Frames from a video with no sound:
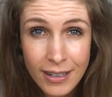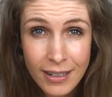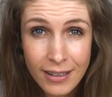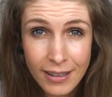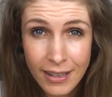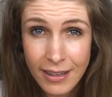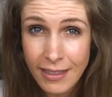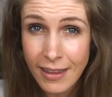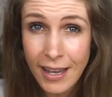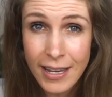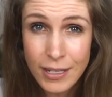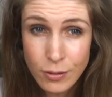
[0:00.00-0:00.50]

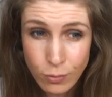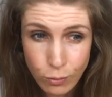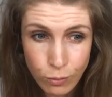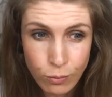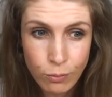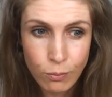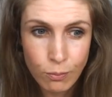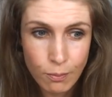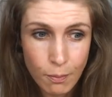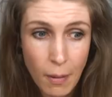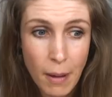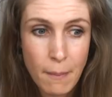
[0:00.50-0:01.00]
And that's
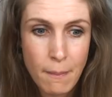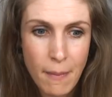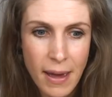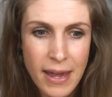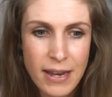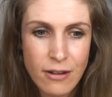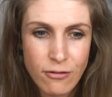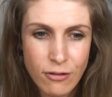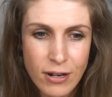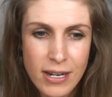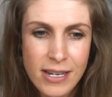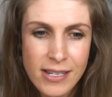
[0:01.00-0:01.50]
my
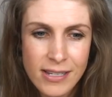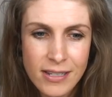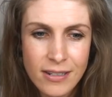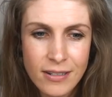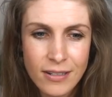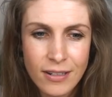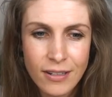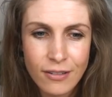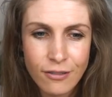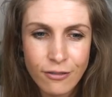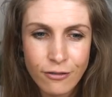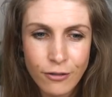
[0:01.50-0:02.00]
main
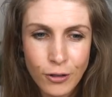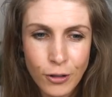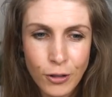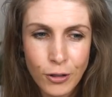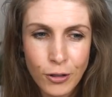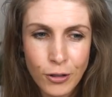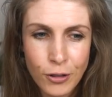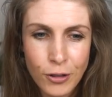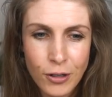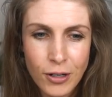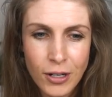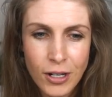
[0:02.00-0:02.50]
reason
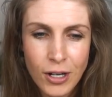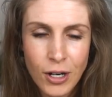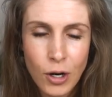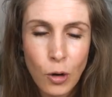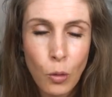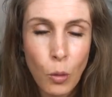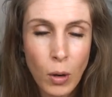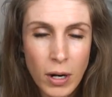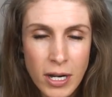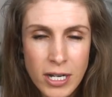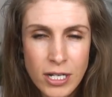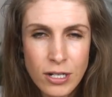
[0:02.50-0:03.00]
for
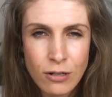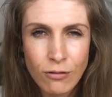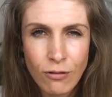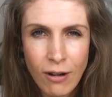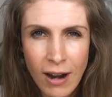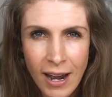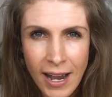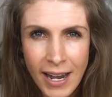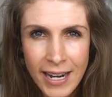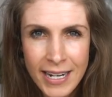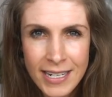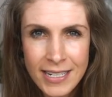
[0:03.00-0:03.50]
wanting to
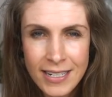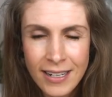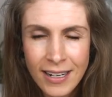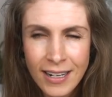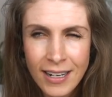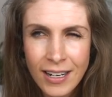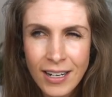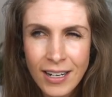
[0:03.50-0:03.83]
ride.